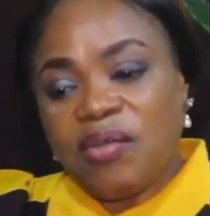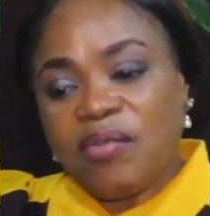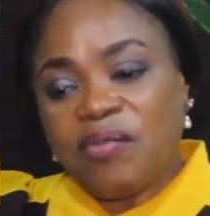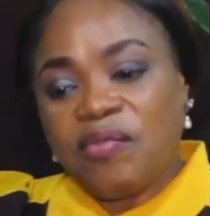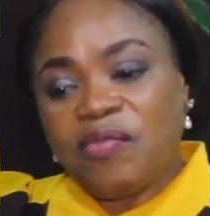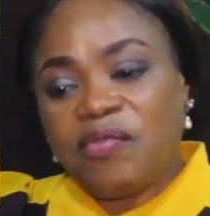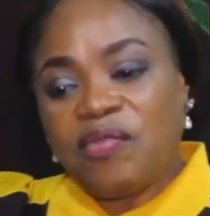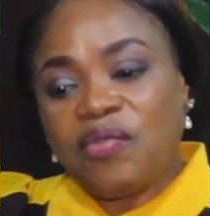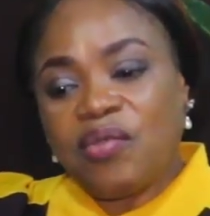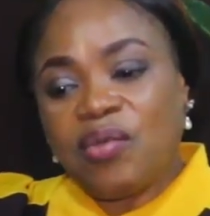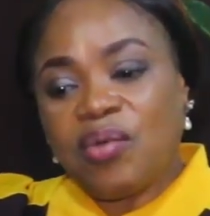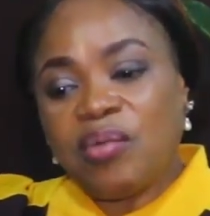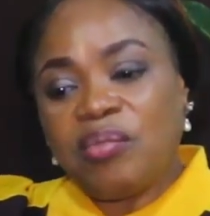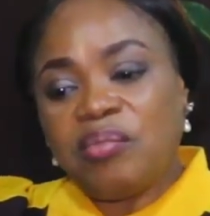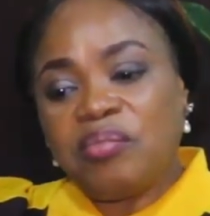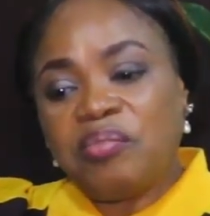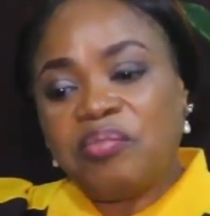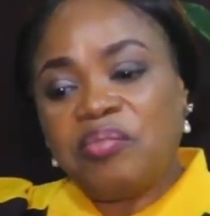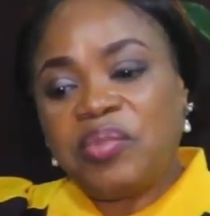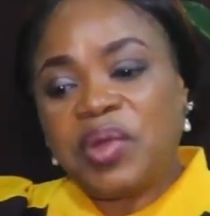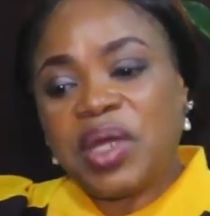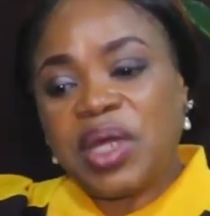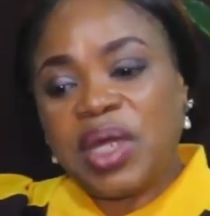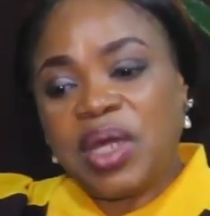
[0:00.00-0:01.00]
from
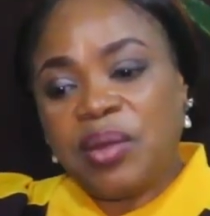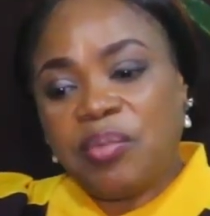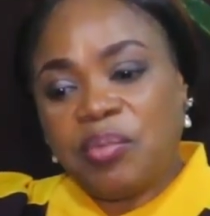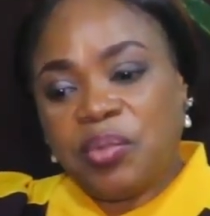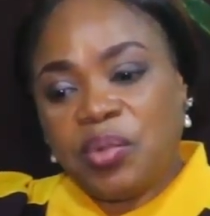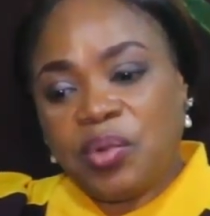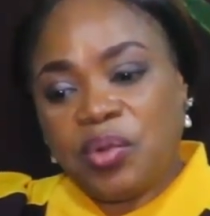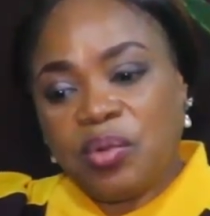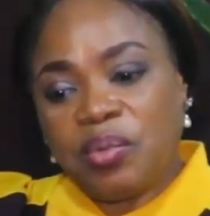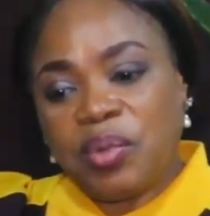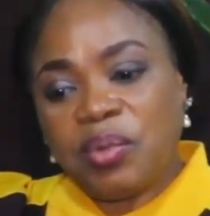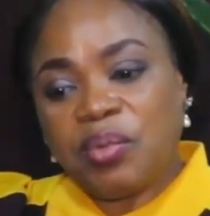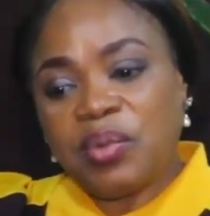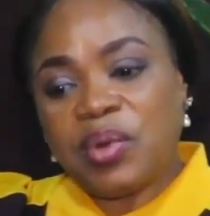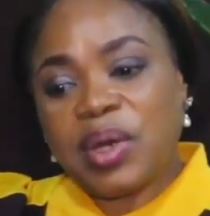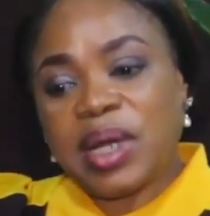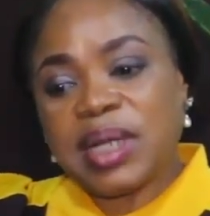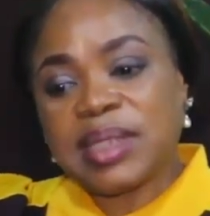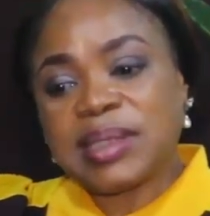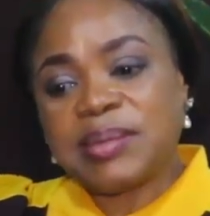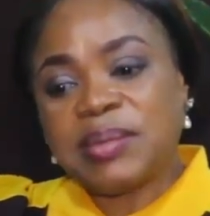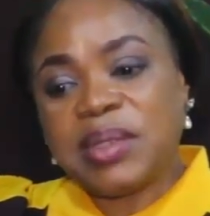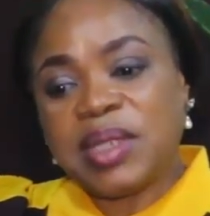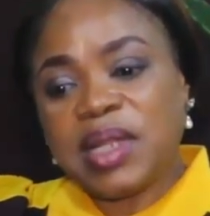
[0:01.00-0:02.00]
people
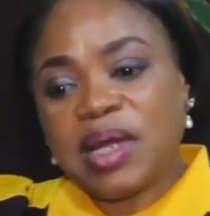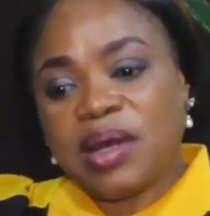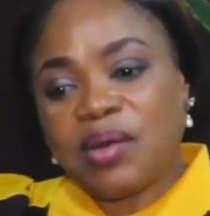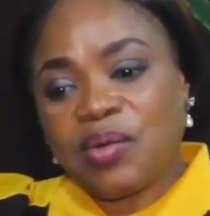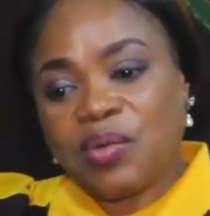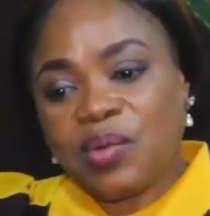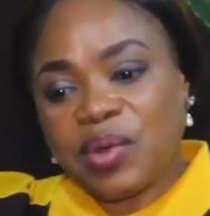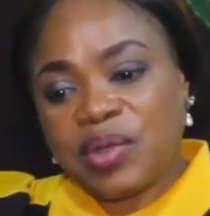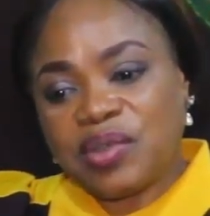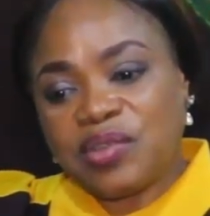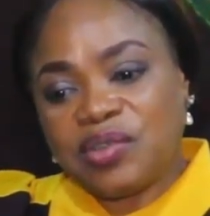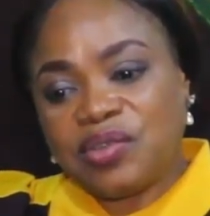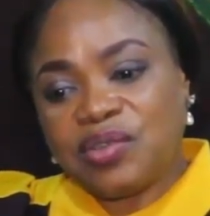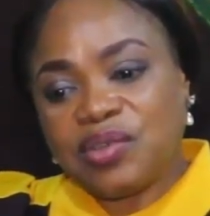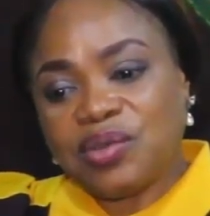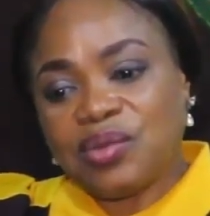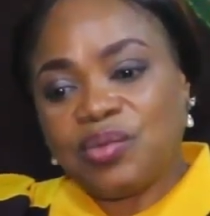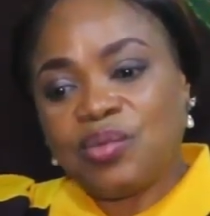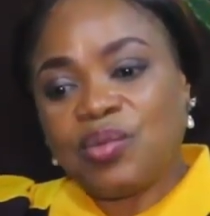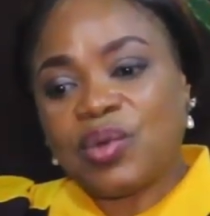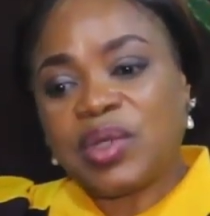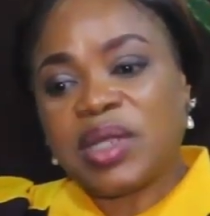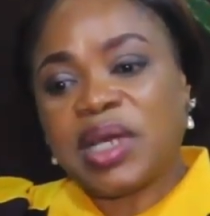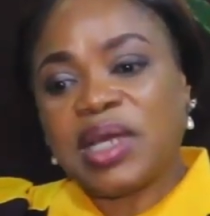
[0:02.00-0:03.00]
ask me that
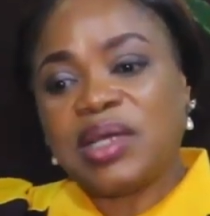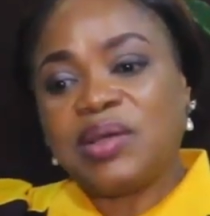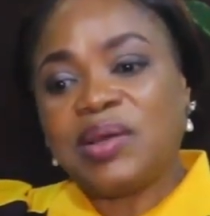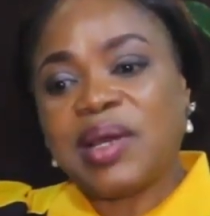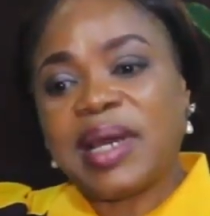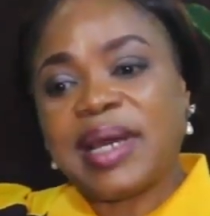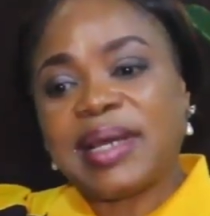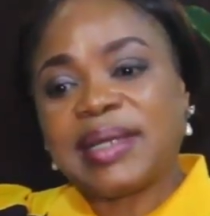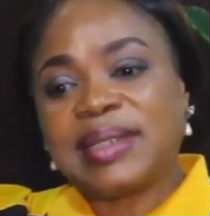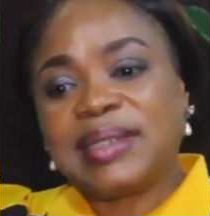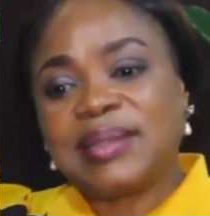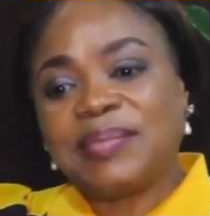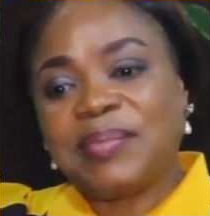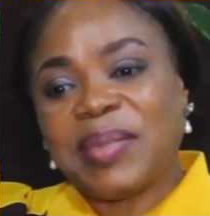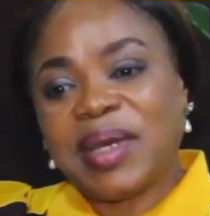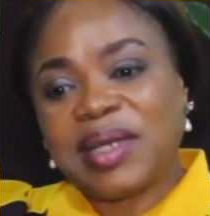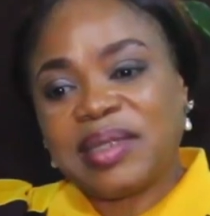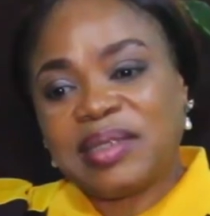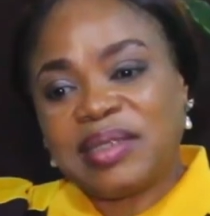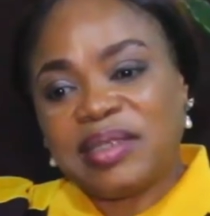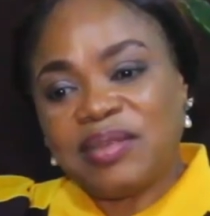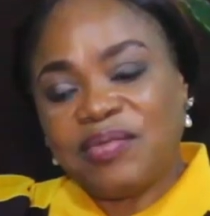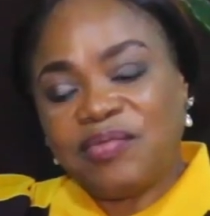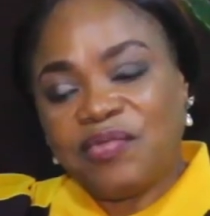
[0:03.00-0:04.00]
question, what are you
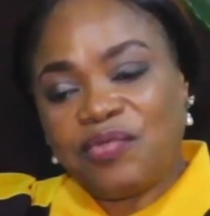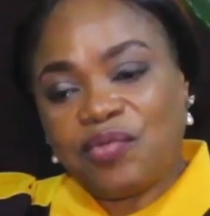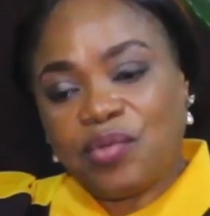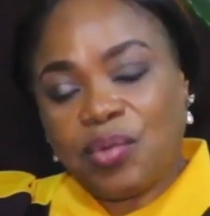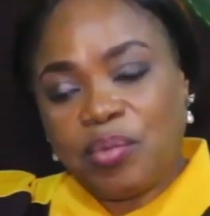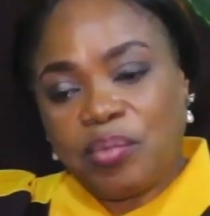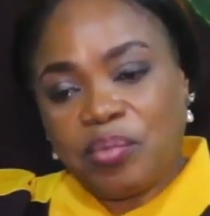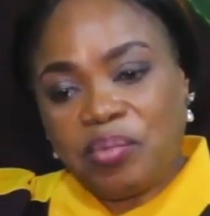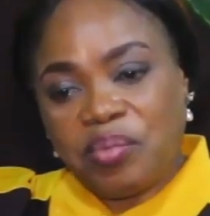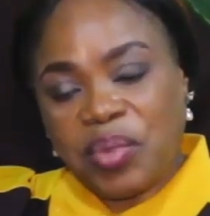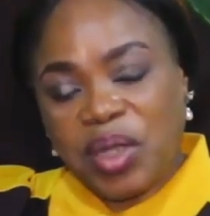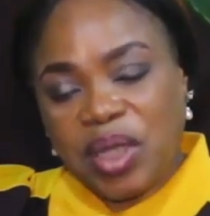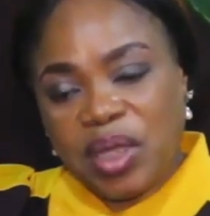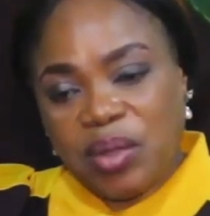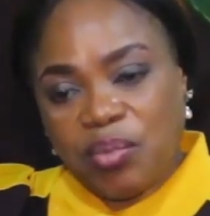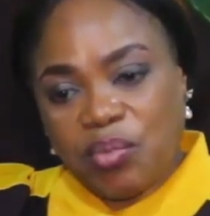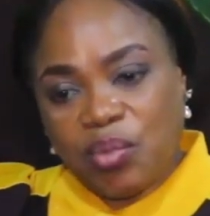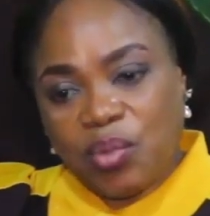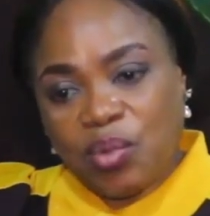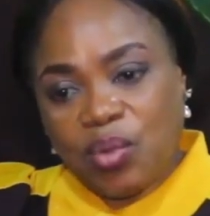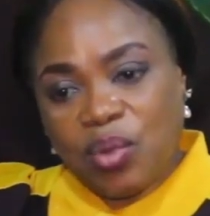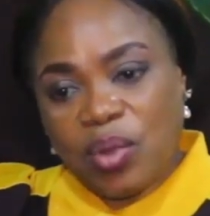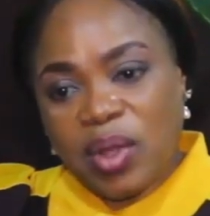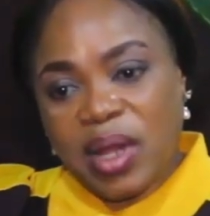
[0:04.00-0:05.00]
expecting from
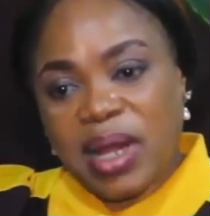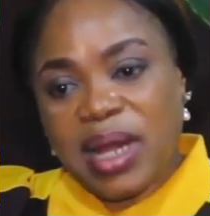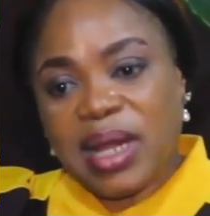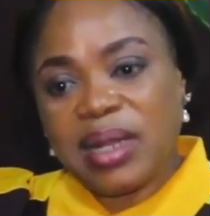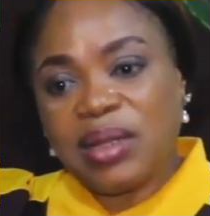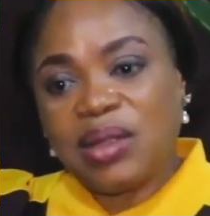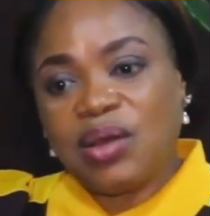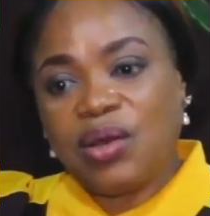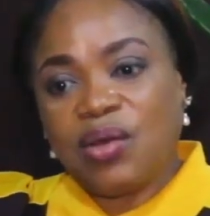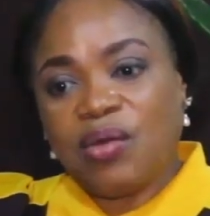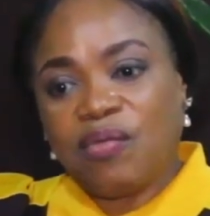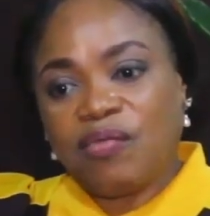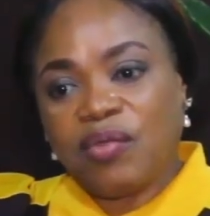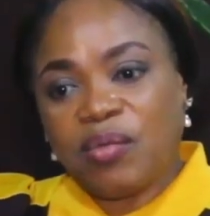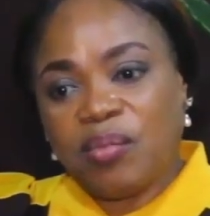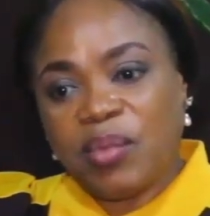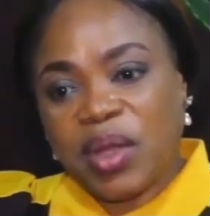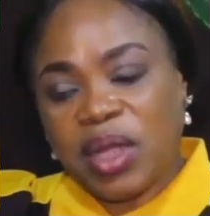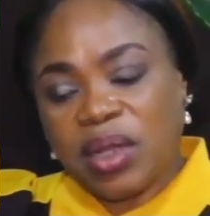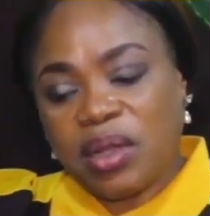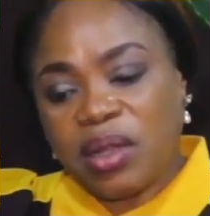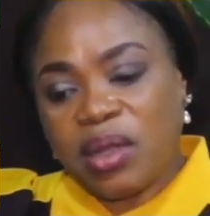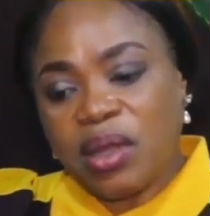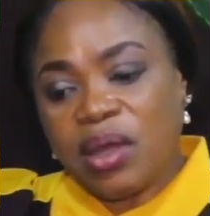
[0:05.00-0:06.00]
people and
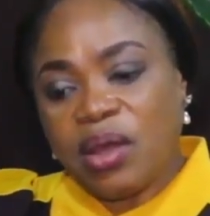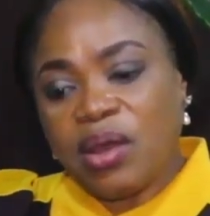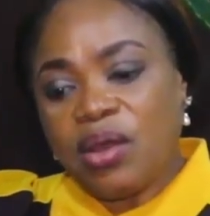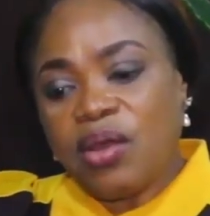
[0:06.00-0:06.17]
government?